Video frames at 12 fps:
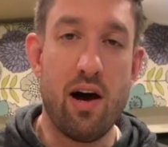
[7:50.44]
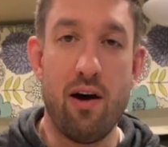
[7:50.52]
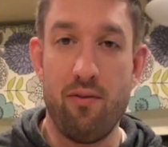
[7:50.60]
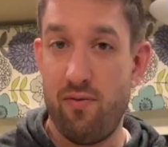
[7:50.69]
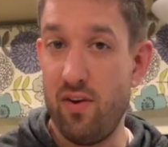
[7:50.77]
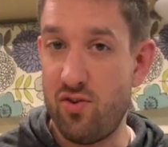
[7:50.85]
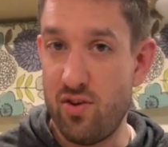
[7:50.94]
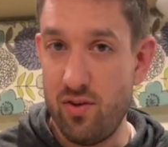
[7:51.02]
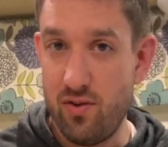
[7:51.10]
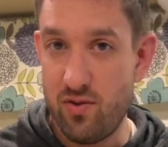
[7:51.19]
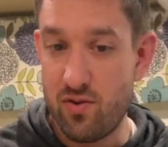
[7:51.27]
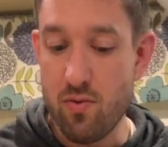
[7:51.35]

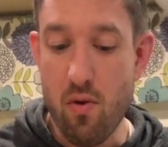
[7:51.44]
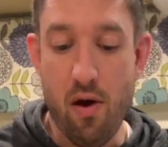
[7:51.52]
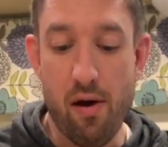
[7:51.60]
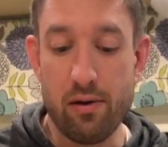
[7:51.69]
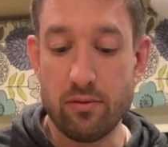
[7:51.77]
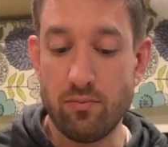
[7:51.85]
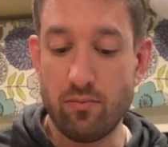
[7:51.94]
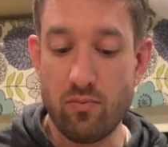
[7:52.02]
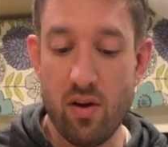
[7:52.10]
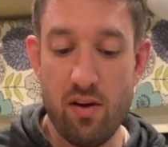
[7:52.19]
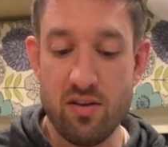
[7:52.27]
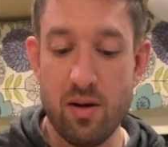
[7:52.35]
fishes,
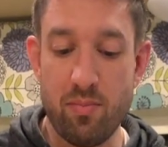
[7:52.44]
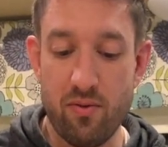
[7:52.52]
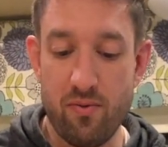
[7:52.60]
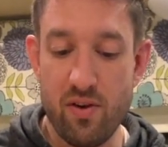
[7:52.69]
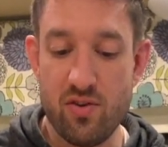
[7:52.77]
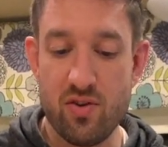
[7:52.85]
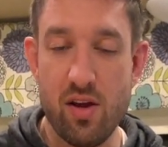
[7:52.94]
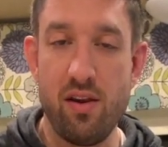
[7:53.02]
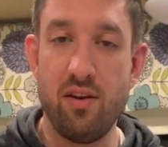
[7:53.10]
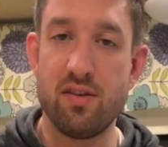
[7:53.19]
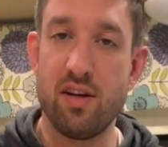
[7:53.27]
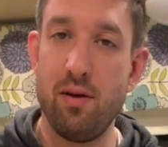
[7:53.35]
any type of fish,
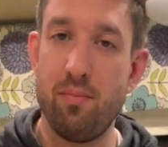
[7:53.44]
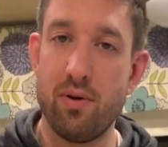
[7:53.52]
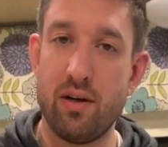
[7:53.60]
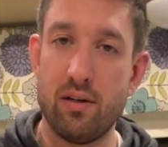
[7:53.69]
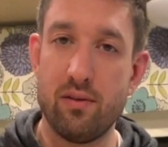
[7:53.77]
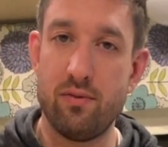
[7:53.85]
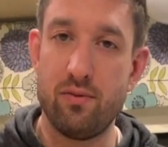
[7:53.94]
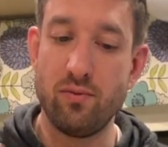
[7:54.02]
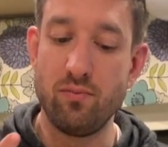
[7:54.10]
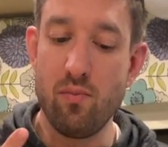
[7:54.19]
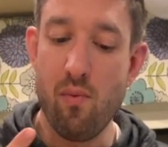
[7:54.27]
any type of